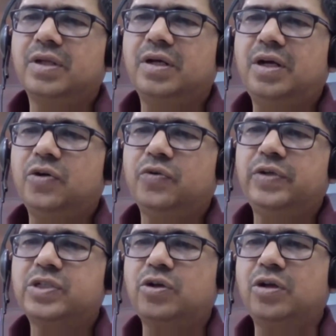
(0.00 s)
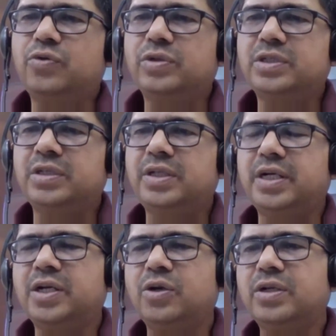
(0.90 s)
How do we solve questions that
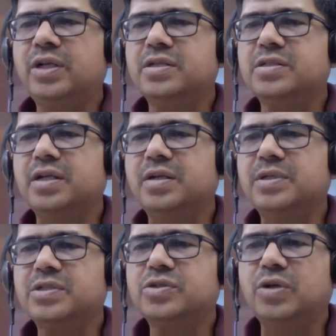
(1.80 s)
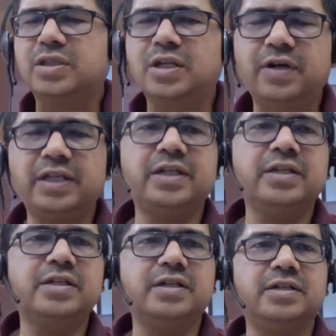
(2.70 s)
are not in our syllabus? So Atharva, I
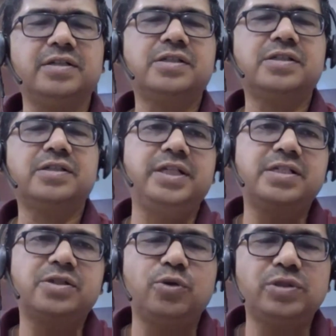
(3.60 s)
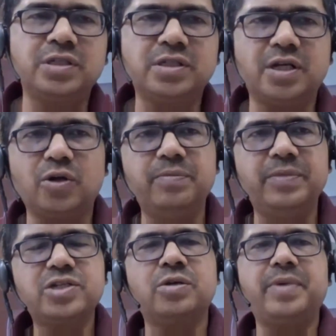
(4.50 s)
think since these questions are all
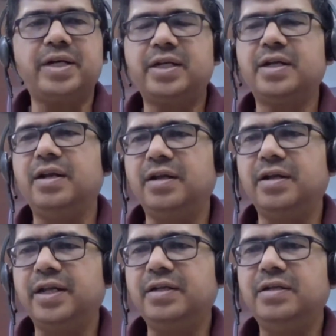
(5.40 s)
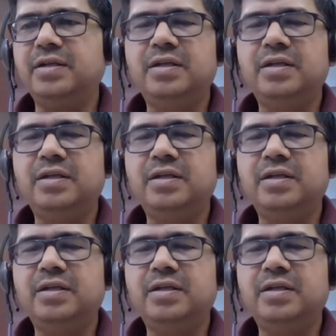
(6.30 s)
based on practical learning,